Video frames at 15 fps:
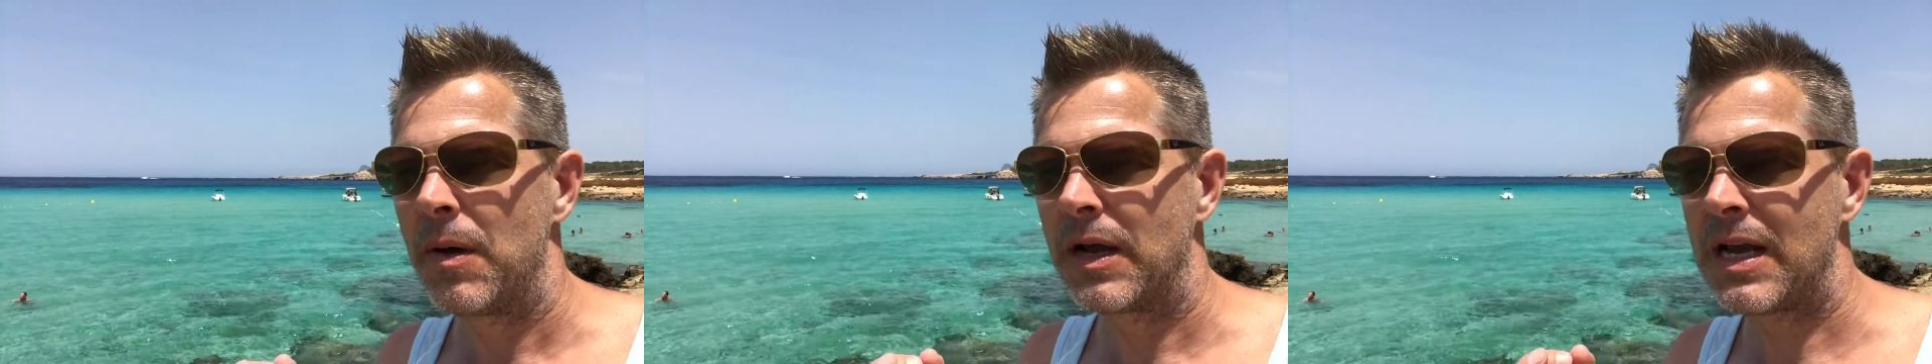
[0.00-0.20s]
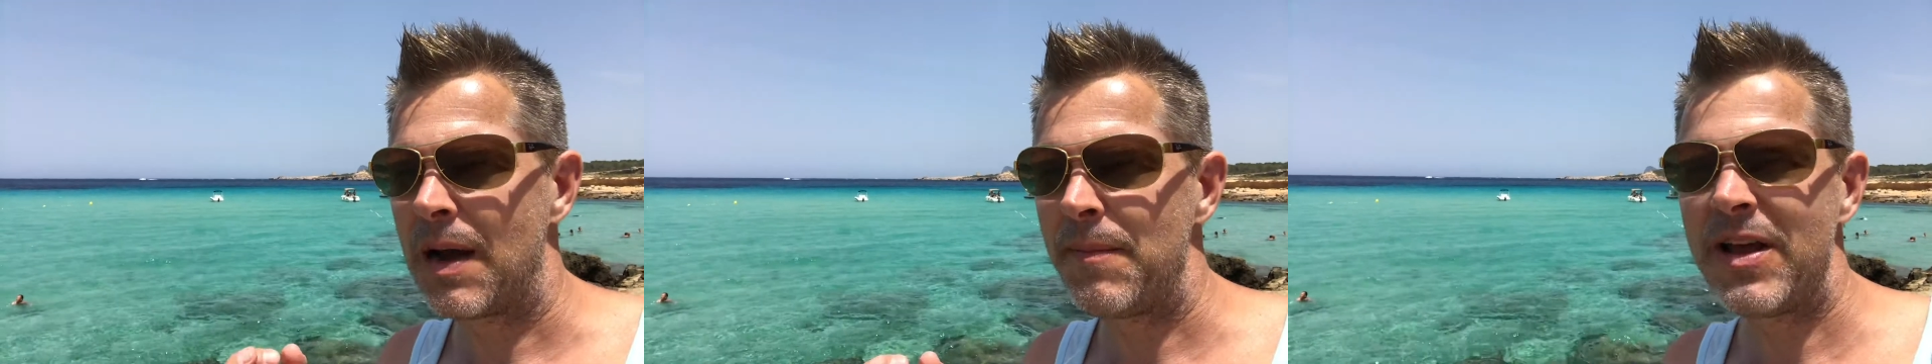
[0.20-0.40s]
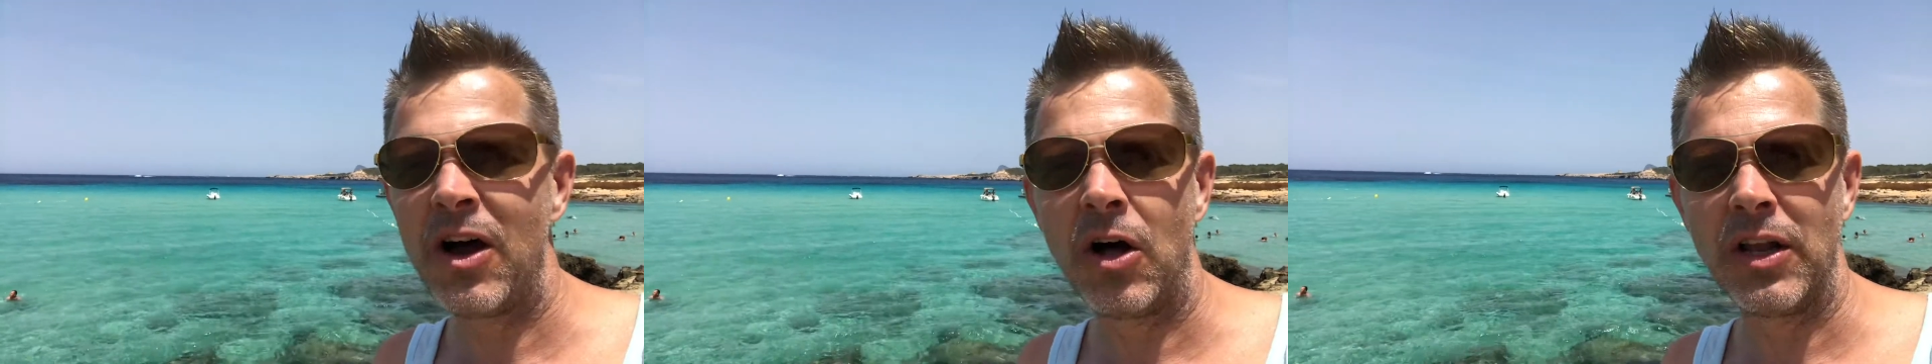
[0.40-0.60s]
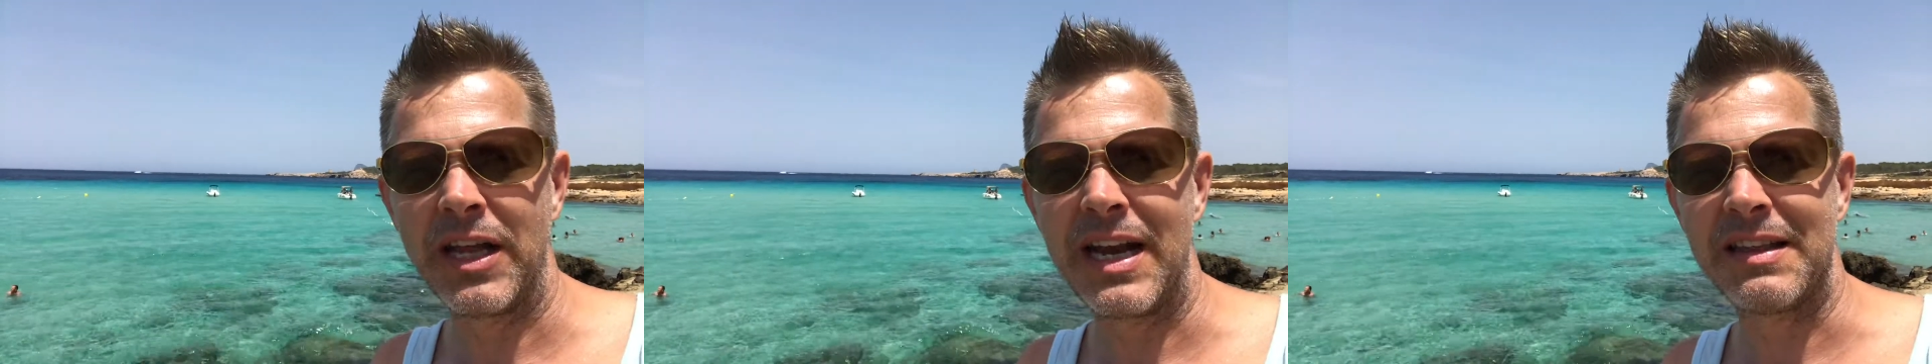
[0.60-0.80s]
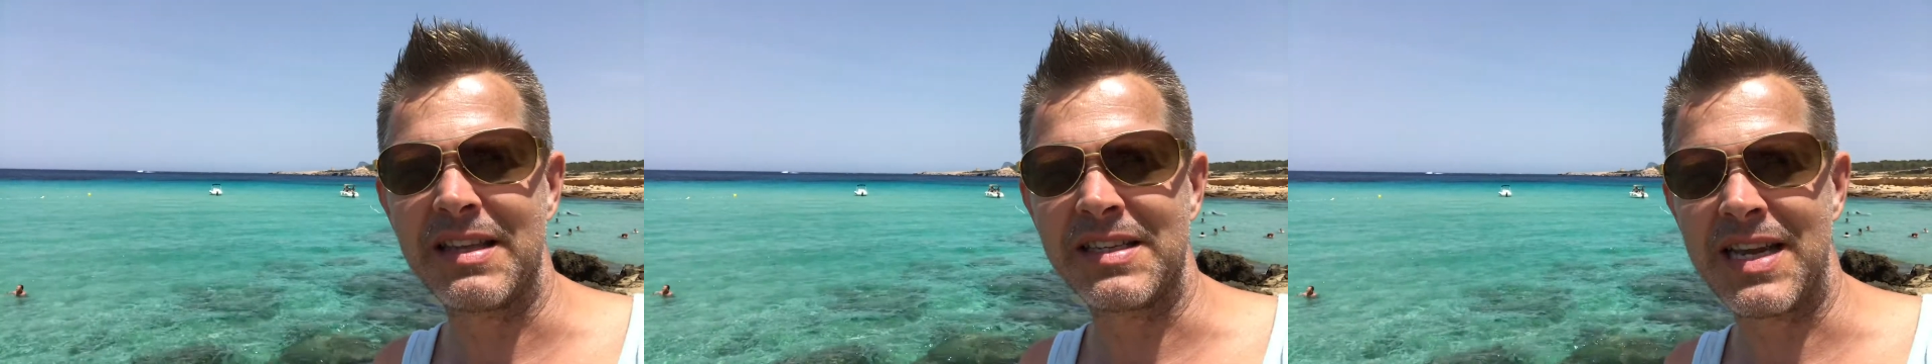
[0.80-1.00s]
coming all
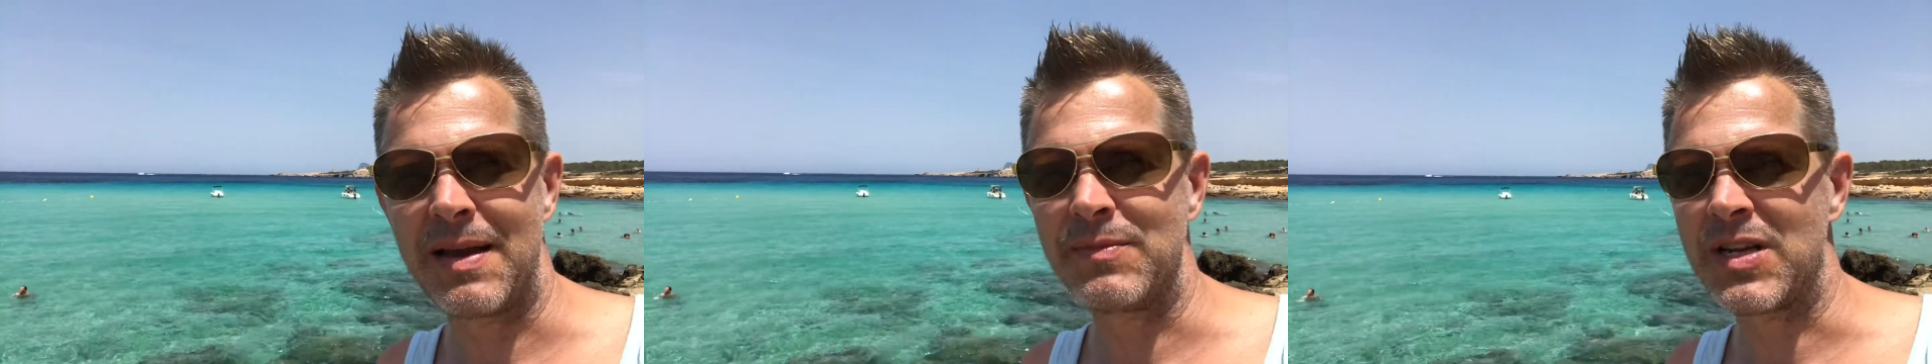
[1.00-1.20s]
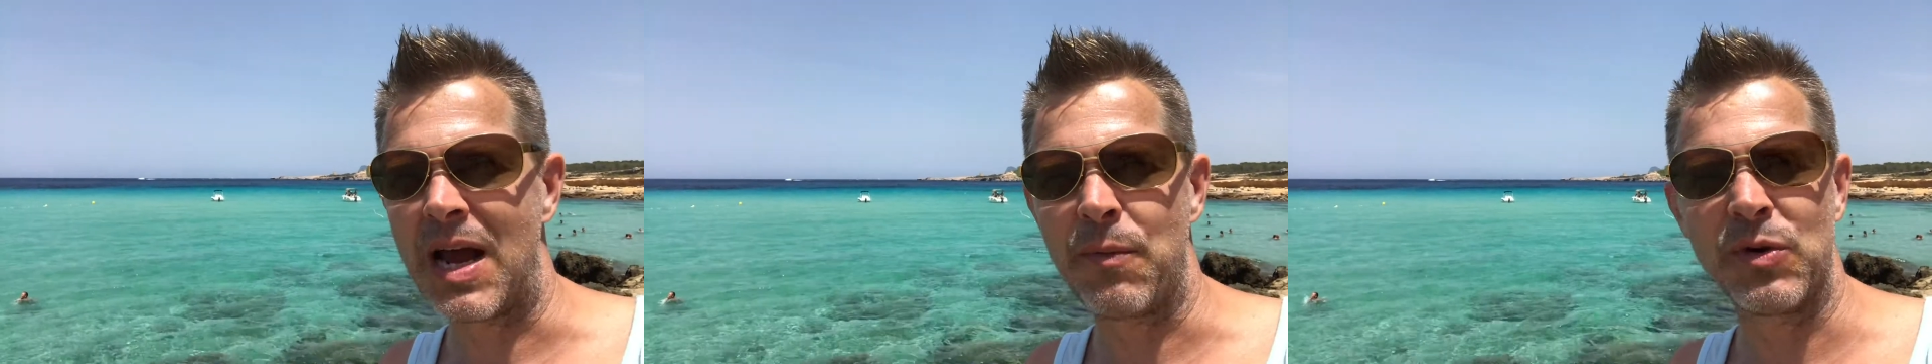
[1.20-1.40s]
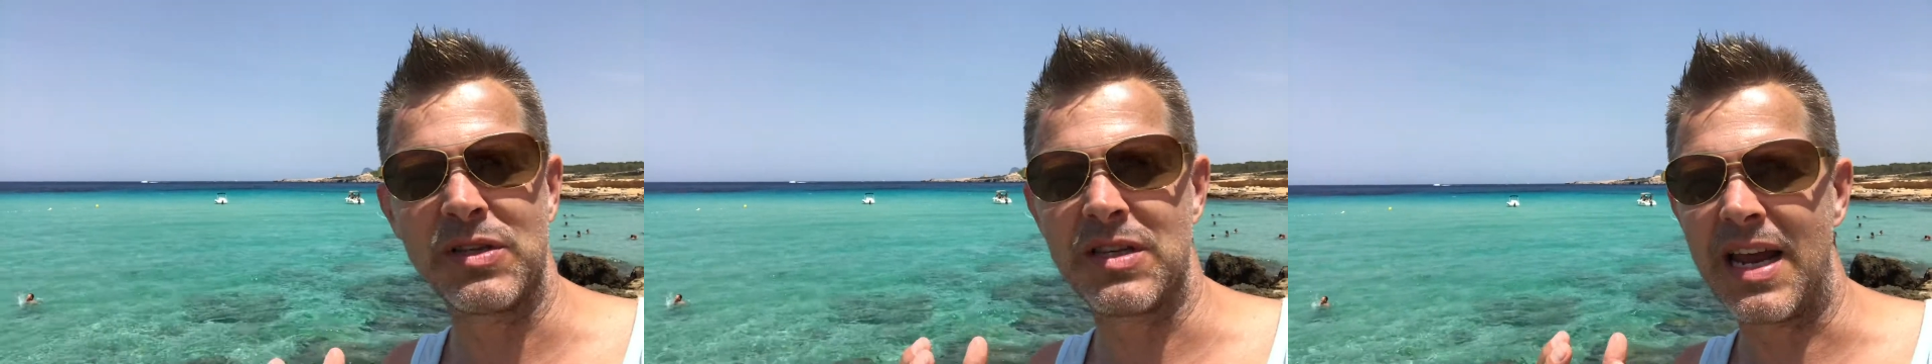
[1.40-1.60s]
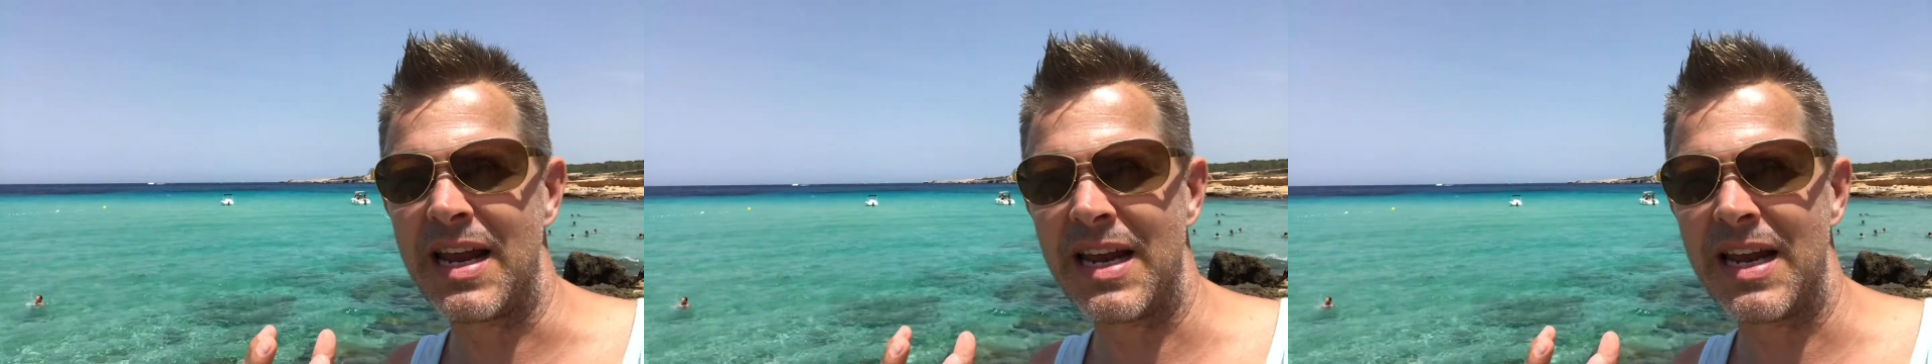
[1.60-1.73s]
in at the same time with,